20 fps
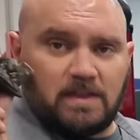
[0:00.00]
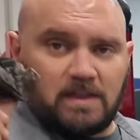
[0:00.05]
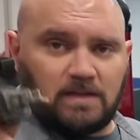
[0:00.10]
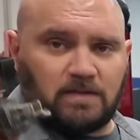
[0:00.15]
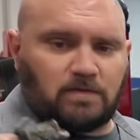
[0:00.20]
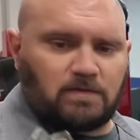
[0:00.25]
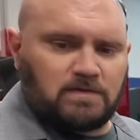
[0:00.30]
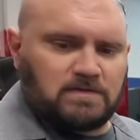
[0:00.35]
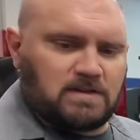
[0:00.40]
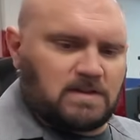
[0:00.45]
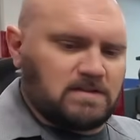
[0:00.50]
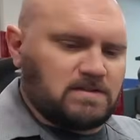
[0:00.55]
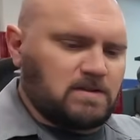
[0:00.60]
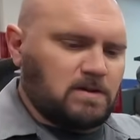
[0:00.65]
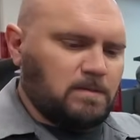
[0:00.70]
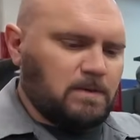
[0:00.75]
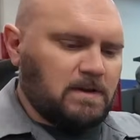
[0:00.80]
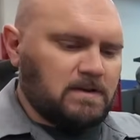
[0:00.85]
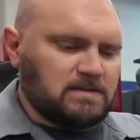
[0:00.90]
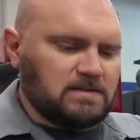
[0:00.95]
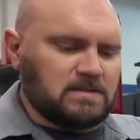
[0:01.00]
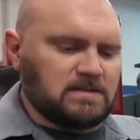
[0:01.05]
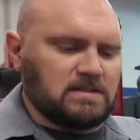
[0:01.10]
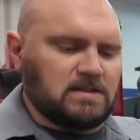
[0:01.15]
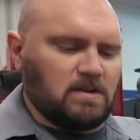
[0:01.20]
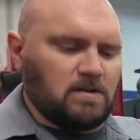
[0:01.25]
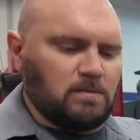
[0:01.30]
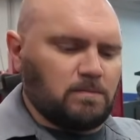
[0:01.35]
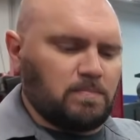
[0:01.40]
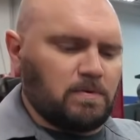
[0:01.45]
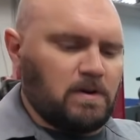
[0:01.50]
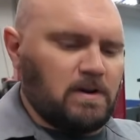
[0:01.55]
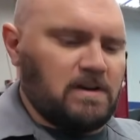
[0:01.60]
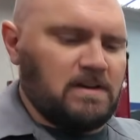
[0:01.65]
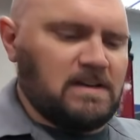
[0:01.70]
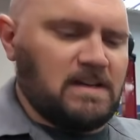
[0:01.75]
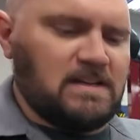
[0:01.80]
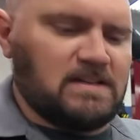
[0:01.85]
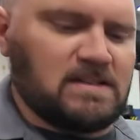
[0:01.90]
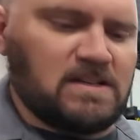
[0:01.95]
this resistor because it's still in pretty
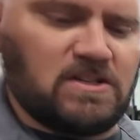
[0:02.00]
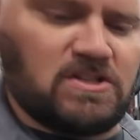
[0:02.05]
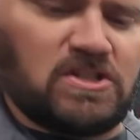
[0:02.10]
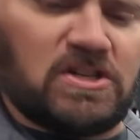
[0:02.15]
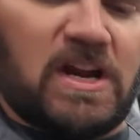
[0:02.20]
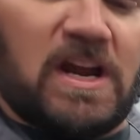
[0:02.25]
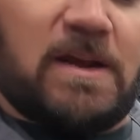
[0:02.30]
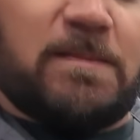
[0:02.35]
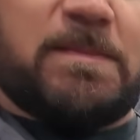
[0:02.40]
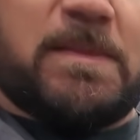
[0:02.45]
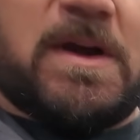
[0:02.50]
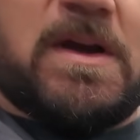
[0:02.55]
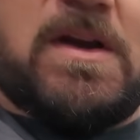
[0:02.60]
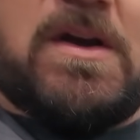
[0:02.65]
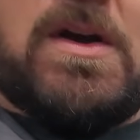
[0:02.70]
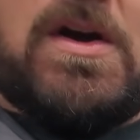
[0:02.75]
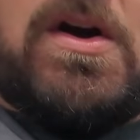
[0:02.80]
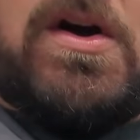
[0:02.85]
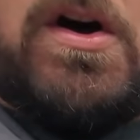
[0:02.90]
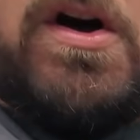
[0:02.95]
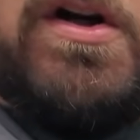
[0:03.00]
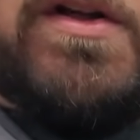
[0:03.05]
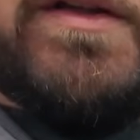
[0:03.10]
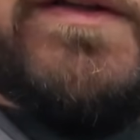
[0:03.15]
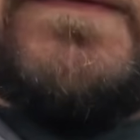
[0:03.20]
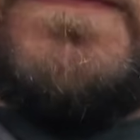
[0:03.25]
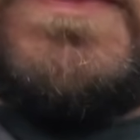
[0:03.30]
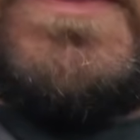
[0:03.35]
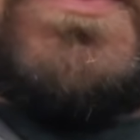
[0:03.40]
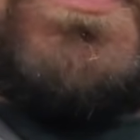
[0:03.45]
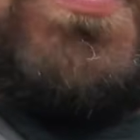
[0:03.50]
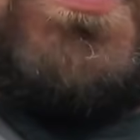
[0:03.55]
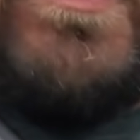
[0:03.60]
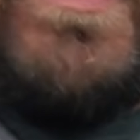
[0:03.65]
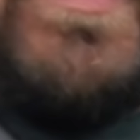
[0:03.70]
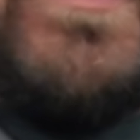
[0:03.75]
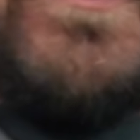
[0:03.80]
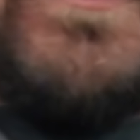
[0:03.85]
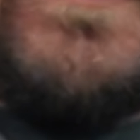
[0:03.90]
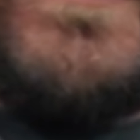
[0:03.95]
decent shape. All of the
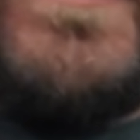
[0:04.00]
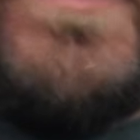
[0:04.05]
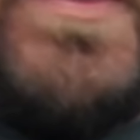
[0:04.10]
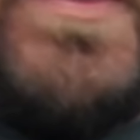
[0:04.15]
coils